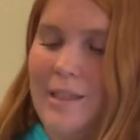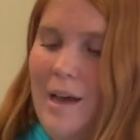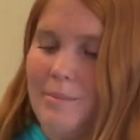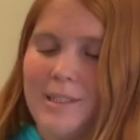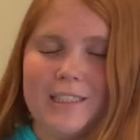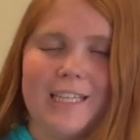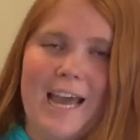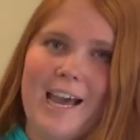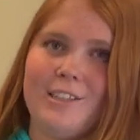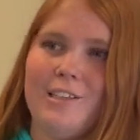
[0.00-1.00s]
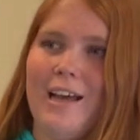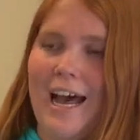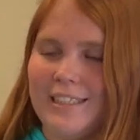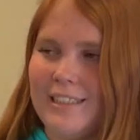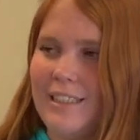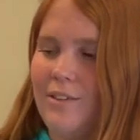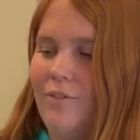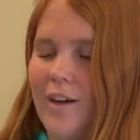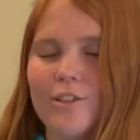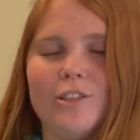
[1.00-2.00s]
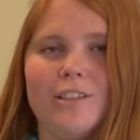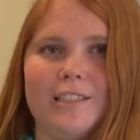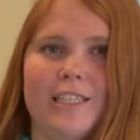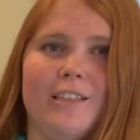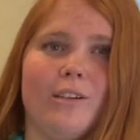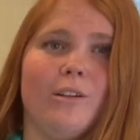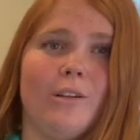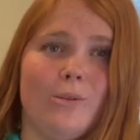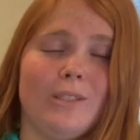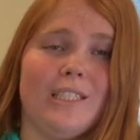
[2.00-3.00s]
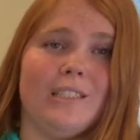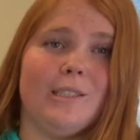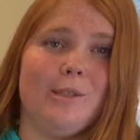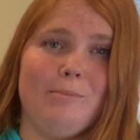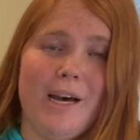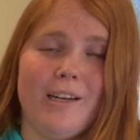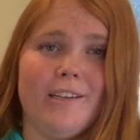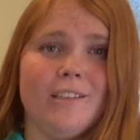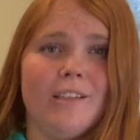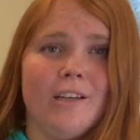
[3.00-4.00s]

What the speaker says: abscisic acid functions in closing stomata.